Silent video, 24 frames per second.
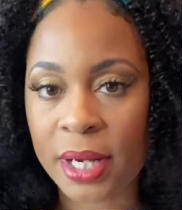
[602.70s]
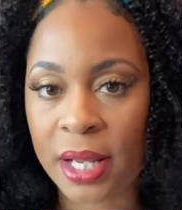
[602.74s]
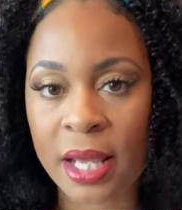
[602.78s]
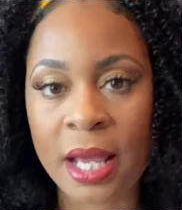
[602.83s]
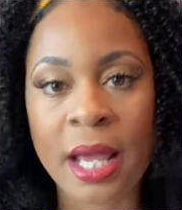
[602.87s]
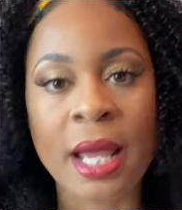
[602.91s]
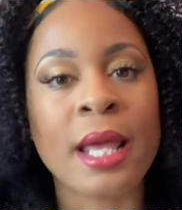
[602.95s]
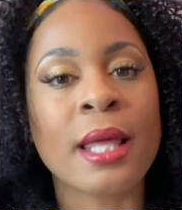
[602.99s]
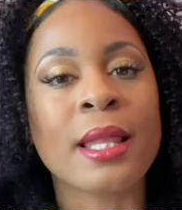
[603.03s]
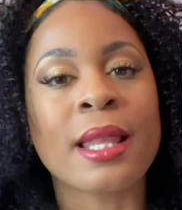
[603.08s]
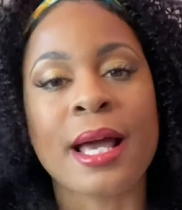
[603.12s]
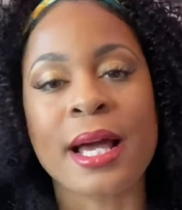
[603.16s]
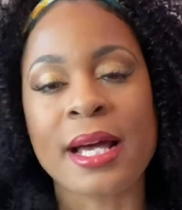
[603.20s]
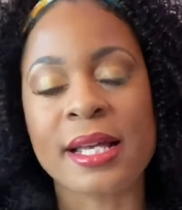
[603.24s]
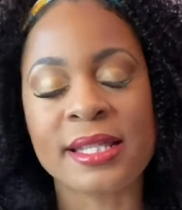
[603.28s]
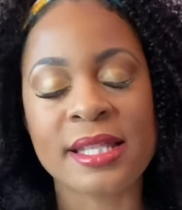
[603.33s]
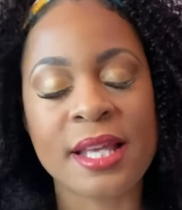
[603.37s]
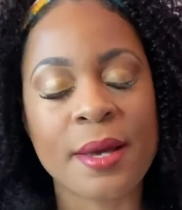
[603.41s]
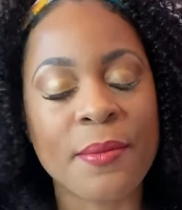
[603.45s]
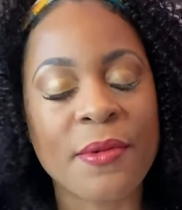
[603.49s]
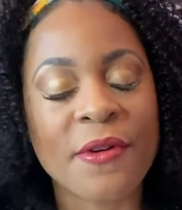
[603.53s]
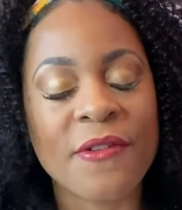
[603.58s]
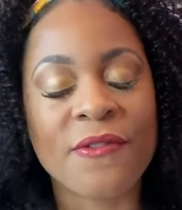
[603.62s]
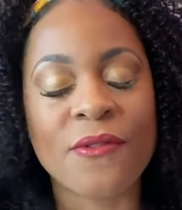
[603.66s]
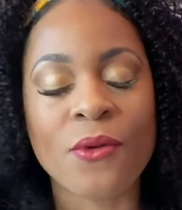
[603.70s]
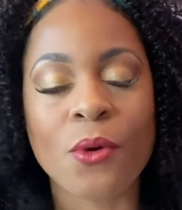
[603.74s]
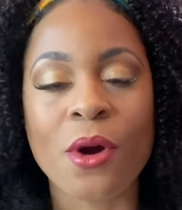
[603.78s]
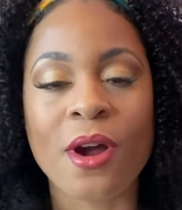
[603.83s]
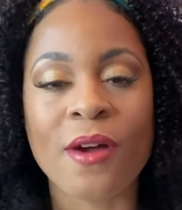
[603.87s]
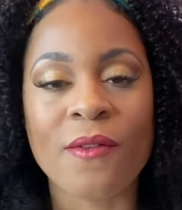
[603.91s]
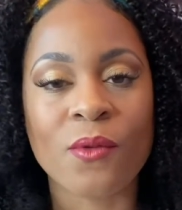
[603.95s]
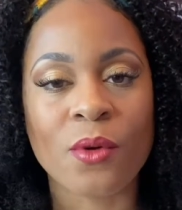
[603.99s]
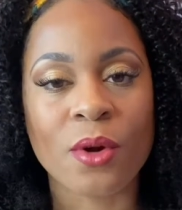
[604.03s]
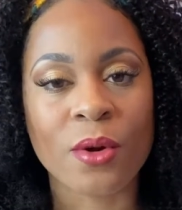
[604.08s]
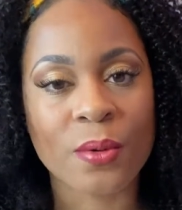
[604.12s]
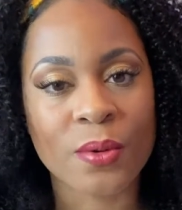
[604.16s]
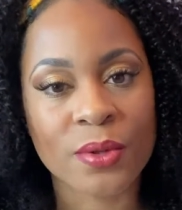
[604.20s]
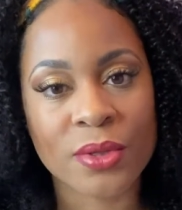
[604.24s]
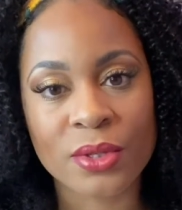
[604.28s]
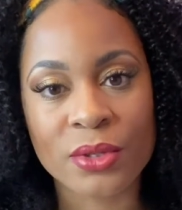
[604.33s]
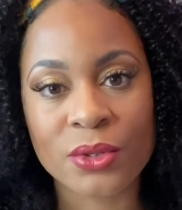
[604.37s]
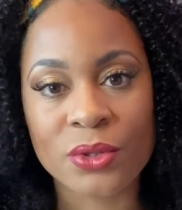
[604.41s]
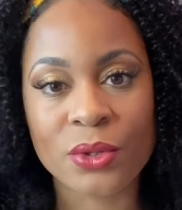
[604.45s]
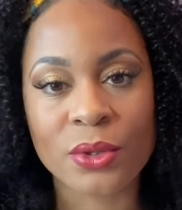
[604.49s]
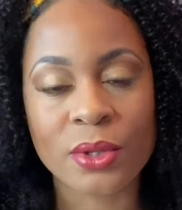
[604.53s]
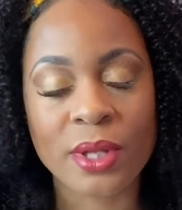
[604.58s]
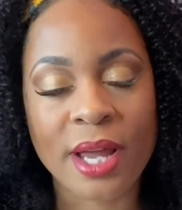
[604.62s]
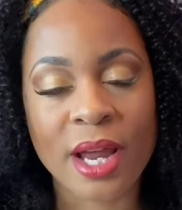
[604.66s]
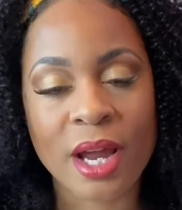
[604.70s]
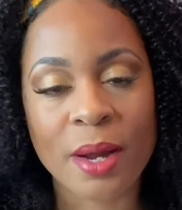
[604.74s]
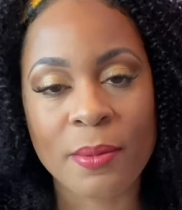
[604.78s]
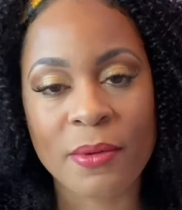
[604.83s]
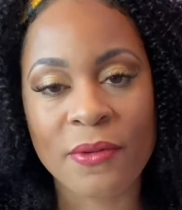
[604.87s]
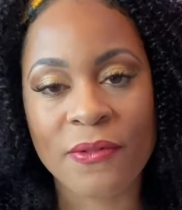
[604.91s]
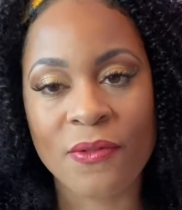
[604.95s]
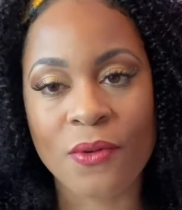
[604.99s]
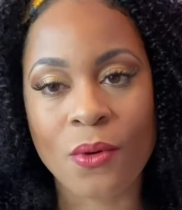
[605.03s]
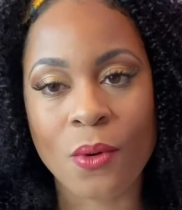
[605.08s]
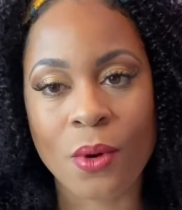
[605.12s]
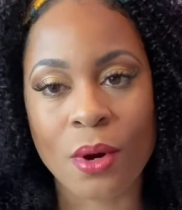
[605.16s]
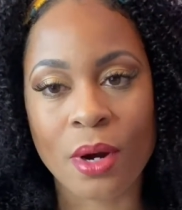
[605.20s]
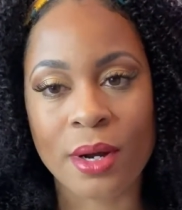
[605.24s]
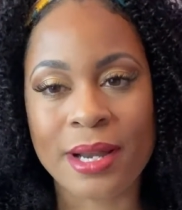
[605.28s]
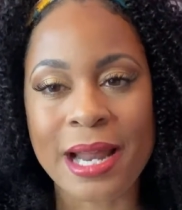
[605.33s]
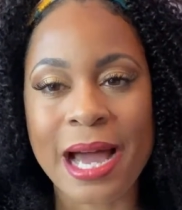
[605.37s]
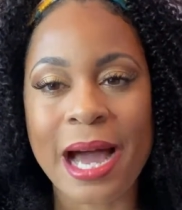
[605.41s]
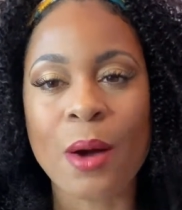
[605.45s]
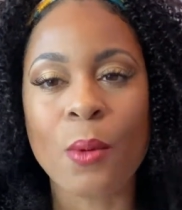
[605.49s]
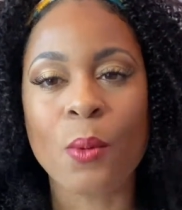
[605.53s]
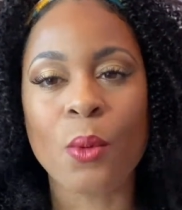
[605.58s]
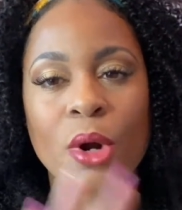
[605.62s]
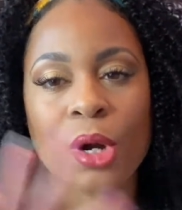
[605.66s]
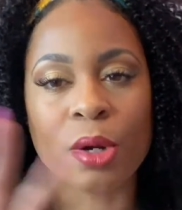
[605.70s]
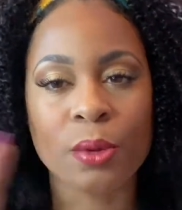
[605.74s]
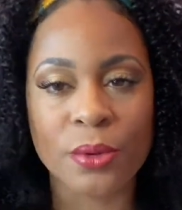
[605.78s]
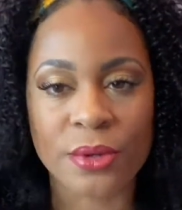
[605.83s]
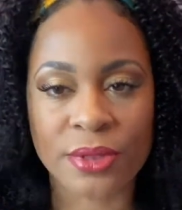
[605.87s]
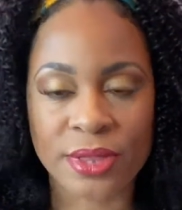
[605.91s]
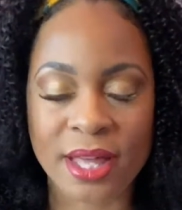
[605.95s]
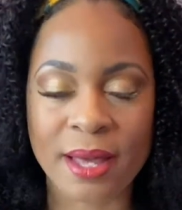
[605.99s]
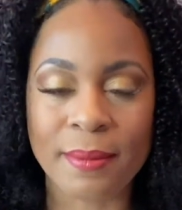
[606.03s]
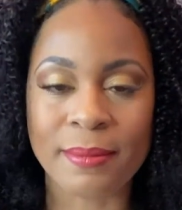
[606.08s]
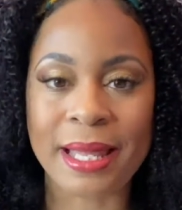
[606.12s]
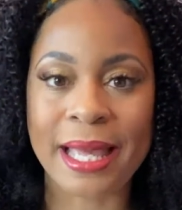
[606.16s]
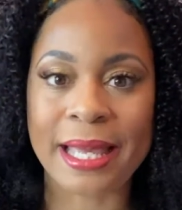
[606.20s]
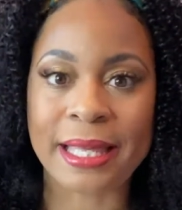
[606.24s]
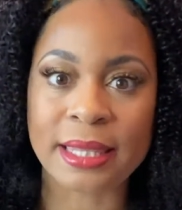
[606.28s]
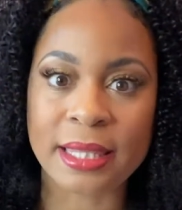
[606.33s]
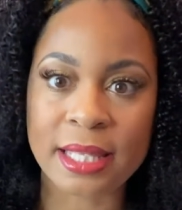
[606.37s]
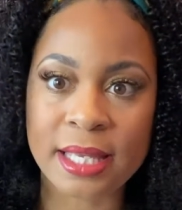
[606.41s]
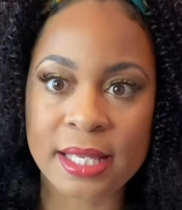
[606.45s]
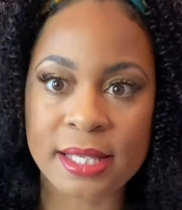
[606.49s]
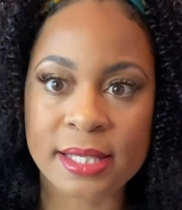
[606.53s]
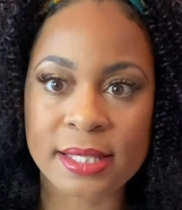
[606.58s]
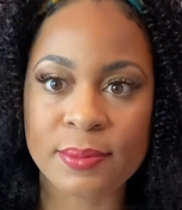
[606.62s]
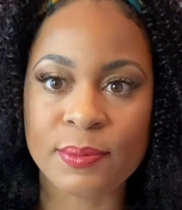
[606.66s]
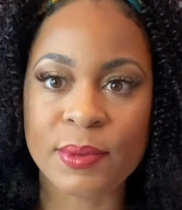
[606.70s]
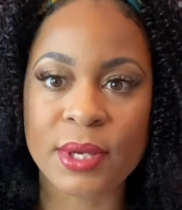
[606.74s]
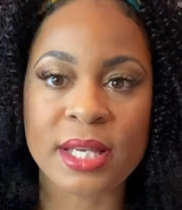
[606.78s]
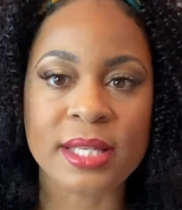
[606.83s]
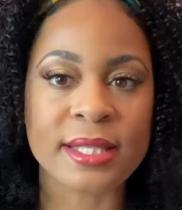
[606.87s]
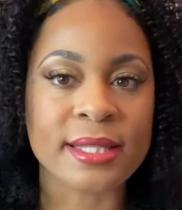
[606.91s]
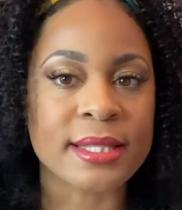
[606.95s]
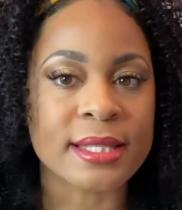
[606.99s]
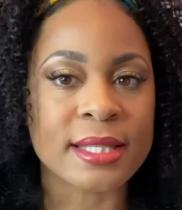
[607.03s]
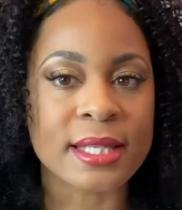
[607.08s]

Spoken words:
like I said before, I've worked with Nadula hair before, not work with them like this because this